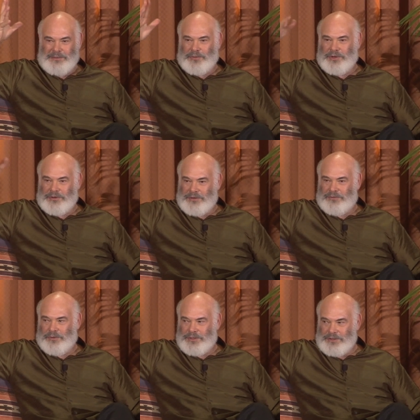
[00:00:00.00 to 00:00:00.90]
the more you can
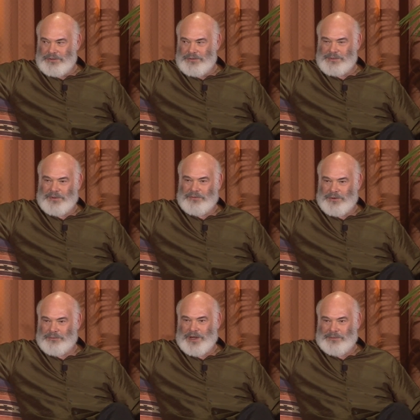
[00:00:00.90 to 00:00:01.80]
afford to lose before
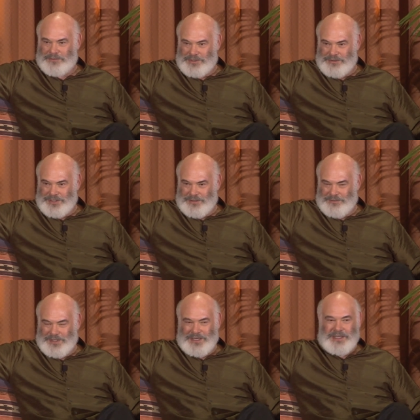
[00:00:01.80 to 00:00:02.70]
a problem shows up.
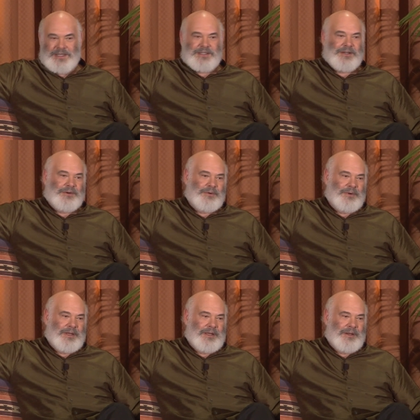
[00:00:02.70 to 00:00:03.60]
So